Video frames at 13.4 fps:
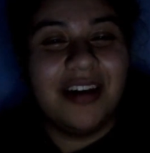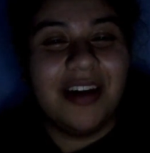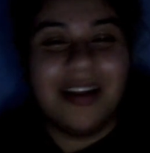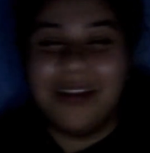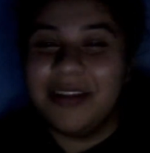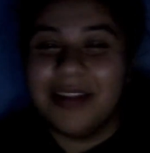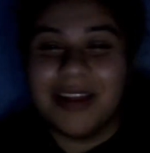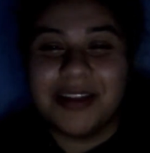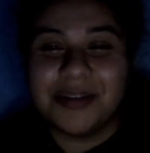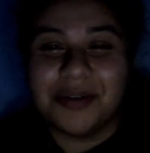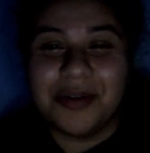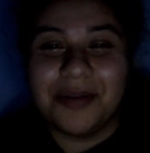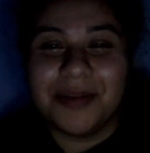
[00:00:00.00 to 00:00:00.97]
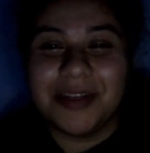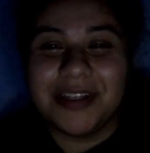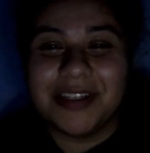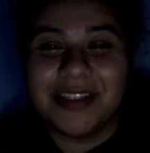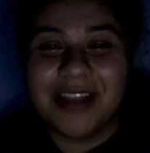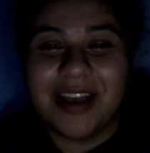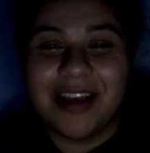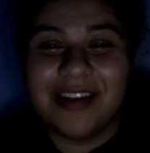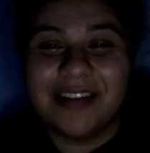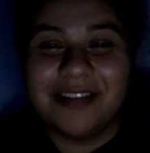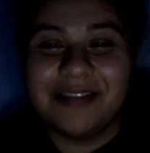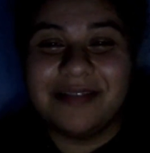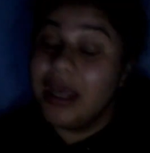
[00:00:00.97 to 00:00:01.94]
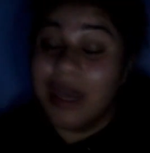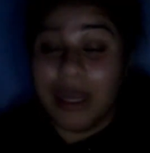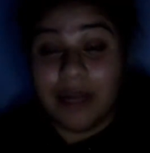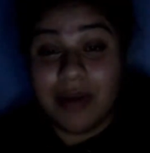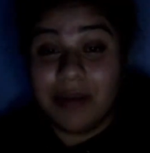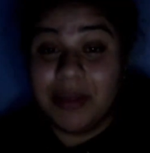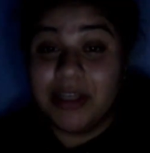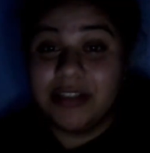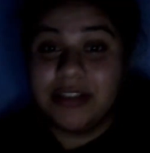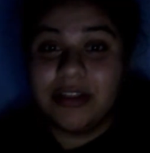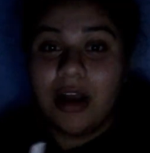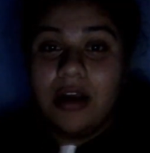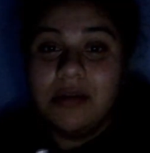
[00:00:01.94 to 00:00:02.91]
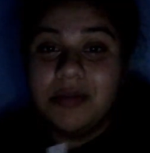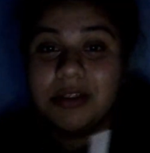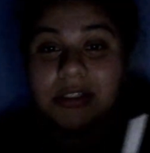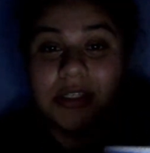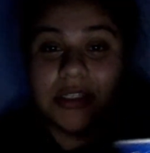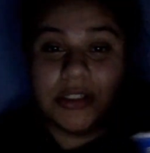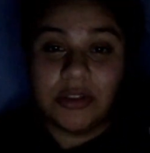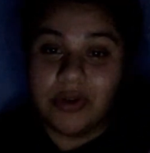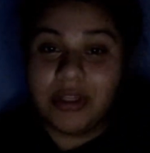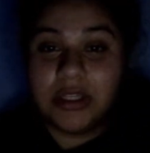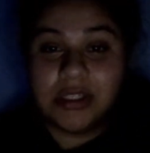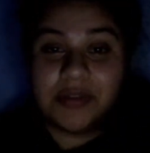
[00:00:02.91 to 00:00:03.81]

I think that's all I'm gonna say. Anyway, bitch, I hope you enjoyed this